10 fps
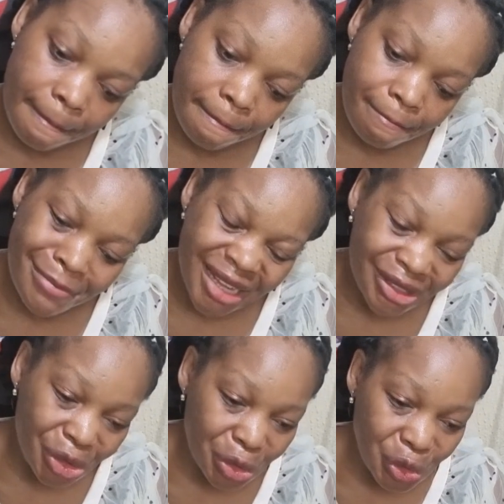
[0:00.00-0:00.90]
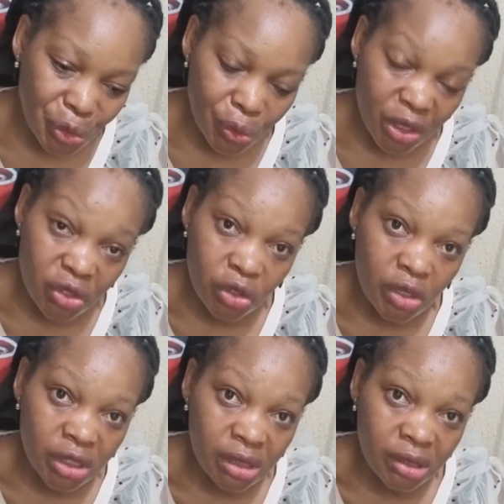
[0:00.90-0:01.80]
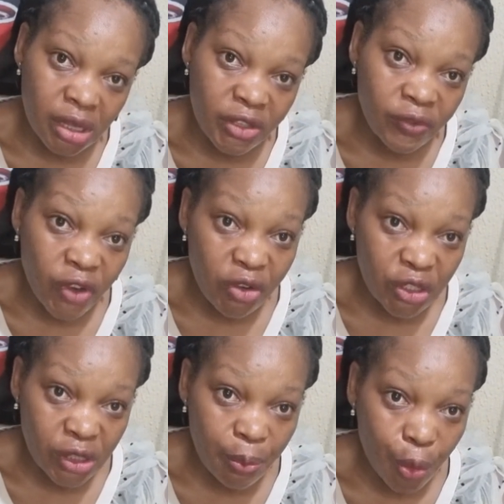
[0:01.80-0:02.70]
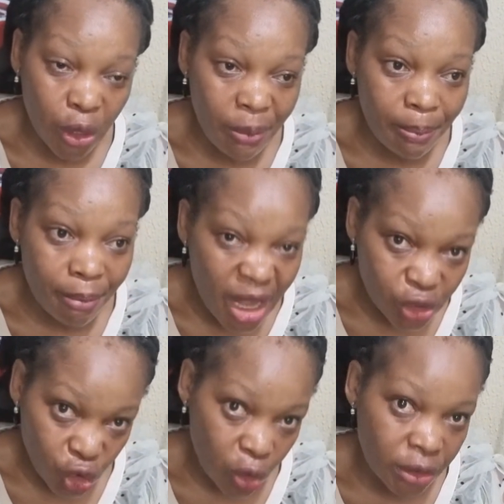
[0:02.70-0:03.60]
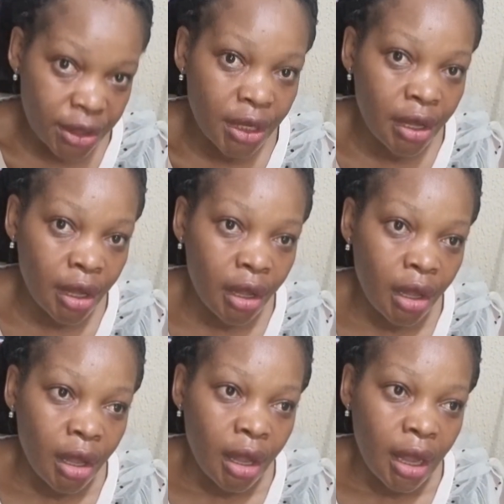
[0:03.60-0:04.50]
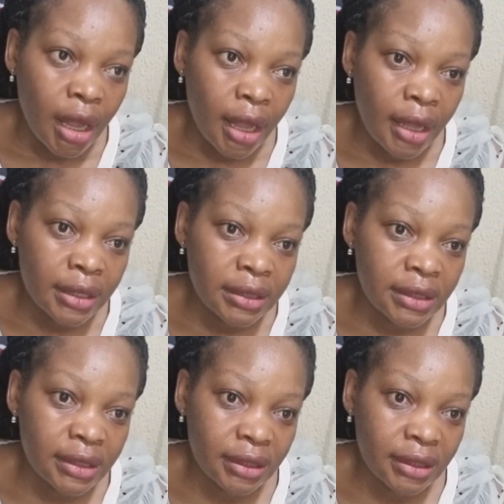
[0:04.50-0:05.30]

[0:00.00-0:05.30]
method to. It's very simple method, and